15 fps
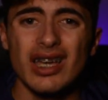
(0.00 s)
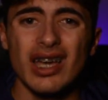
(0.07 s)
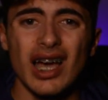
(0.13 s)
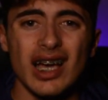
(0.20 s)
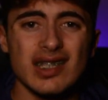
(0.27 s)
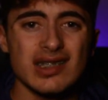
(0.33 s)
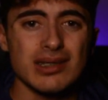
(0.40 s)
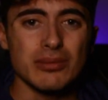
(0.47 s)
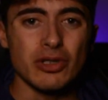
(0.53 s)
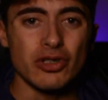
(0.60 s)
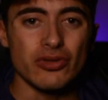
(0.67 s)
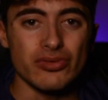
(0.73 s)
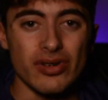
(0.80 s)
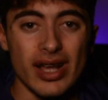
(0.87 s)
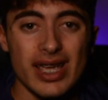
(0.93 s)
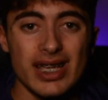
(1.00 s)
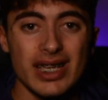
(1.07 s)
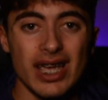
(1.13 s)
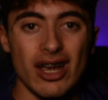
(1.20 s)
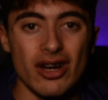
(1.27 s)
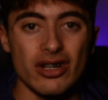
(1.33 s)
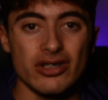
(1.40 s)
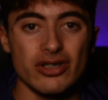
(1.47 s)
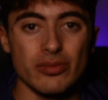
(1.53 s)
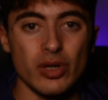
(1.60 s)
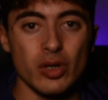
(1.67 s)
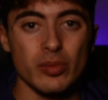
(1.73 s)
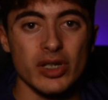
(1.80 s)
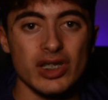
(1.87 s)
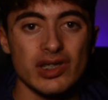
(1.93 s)
has some great character
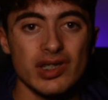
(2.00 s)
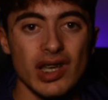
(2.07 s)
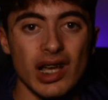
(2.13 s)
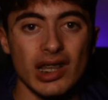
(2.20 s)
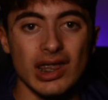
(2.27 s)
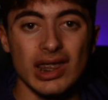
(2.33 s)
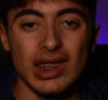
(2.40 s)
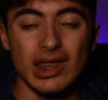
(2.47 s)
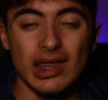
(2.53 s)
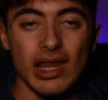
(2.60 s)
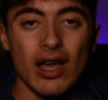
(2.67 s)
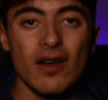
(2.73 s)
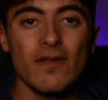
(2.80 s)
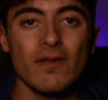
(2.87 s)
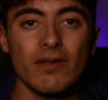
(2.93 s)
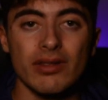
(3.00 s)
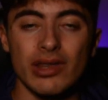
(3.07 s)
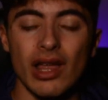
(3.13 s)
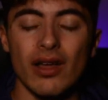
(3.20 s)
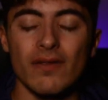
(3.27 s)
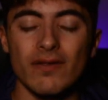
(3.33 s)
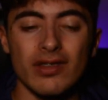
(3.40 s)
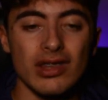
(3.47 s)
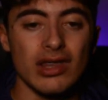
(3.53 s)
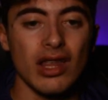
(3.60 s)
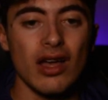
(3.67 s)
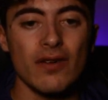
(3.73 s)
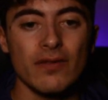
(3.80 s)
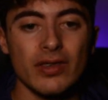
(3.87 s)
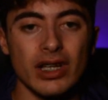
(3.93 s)
moments. I love
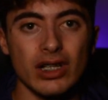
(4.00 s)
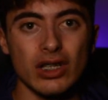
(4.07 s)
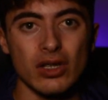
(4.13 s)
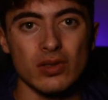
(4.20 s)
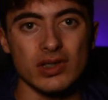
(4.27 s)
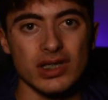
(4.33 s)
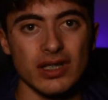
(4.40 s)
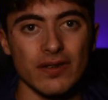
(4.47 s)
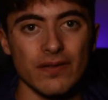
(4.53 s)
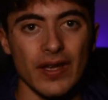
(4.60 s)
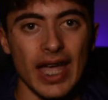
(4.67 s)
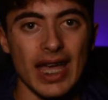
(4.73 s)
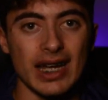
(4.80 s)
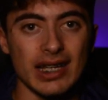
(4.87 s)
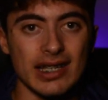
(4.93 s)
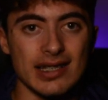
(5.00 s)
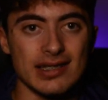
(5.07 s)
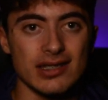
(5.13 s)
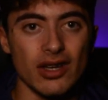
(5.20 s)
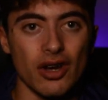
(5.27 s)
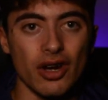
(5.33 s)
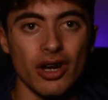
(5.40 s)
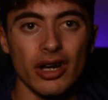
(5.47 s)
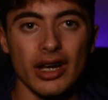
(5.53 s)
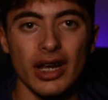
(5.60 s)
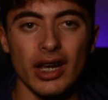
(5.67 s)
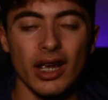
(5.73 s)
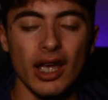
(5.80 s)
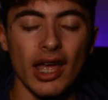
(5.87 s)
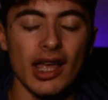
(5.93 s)
the closing of Anakin's arc
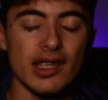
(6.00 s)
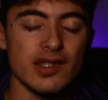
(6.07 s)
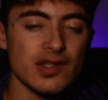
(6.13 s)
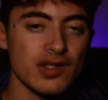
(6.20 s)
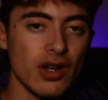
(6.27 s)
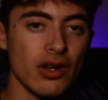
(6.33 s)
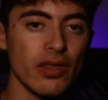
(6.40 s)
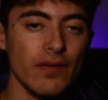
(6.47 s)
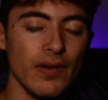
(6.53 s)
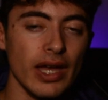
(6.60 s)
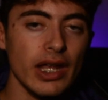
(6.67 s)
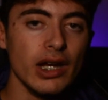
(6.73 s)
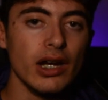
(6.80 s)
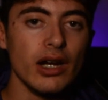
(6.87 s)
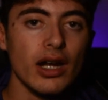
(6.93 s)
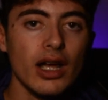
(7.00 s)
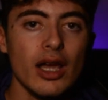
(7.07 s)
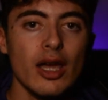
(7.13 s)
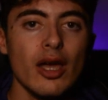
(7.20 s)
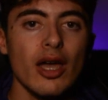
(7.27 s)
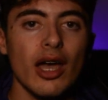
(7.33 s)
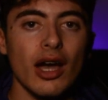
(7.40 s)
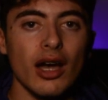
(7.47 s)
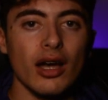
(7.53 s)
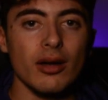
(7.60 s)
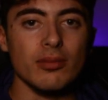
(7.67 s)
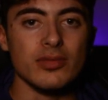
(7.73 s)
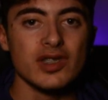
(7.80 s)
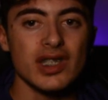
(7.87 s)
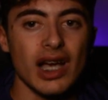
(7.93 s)
as Darth Vader,
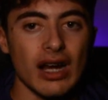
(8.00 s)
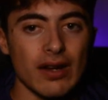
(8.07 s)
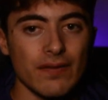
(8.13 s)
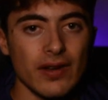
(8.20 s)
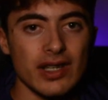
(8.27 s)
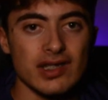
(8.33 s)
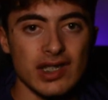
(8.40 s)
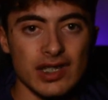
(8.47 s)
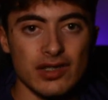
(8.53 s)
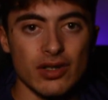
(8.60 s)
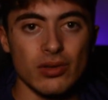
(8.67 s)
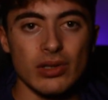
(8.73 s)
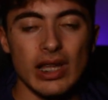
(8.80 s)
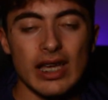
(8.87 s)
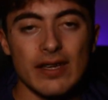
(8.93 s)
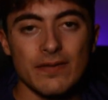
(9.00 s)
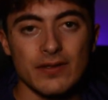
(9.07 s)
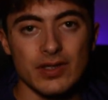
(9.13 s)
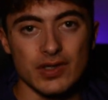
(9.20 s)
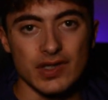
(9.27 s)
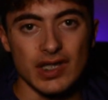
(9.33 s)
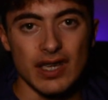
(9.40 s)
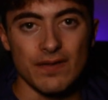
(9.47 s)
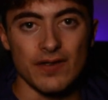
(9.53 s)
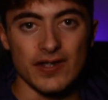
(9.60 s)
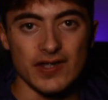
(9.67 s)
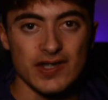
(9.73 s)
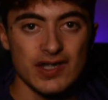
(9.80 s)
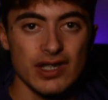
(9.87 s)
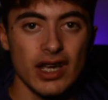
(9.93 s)
sacrificing his own life to save
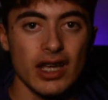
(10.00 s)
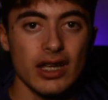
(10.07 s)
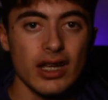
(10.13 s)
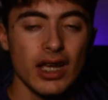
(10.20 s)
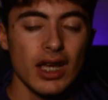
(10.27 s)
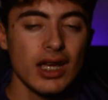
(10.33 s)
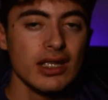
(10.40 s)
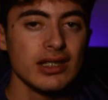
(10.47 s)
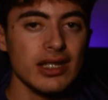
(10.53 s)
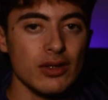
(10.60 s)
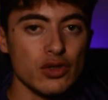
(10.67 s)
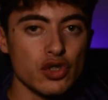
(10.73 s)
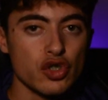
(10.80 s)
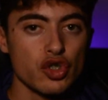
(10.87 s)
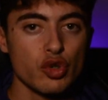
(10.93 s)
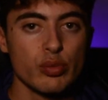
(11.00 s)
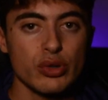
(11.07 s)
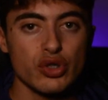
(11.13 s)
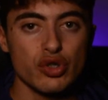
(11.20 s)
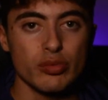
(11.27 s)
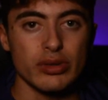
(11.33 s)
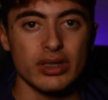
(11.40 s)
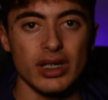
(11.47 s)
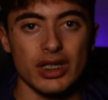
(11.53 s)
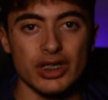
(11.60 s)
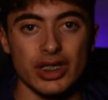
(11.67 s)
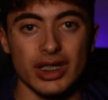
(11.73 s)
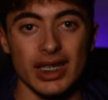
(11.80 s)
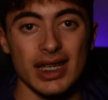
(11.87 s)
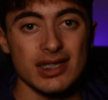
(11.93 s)
his son. That was super
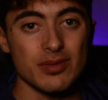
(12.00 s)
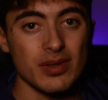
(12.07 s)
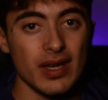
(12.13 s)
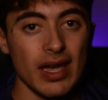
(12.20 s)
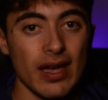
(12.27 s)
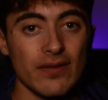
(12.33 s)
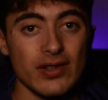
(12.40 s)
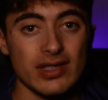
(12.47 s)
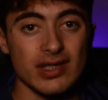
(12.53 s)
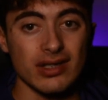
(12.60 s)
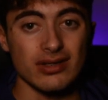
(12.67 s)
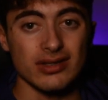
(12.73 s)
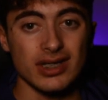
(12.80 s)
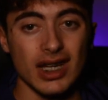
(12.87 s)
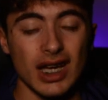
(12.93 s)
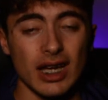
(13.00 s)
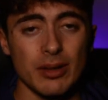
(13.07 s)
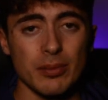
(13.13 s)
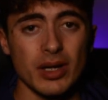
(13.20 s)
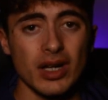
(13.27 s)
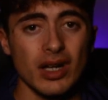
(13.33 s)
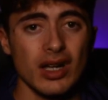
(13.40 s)
touching, gets me every single time.